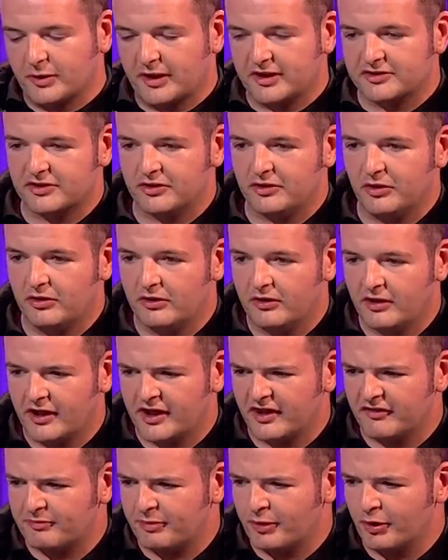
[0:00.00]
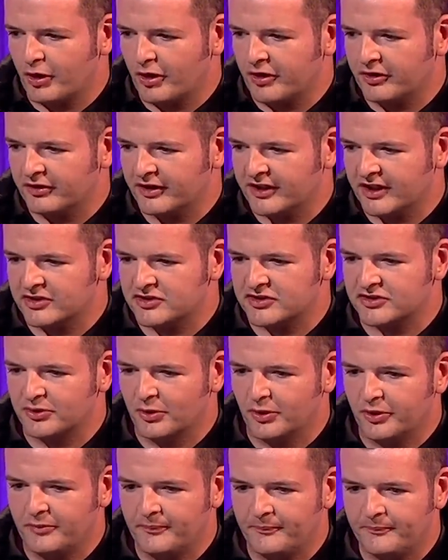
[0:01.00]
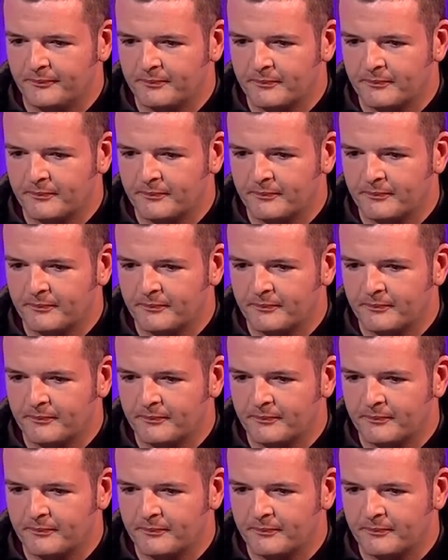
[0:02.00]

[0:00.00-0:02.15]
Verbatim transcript: weeks ago, and I've put on, like, a stone.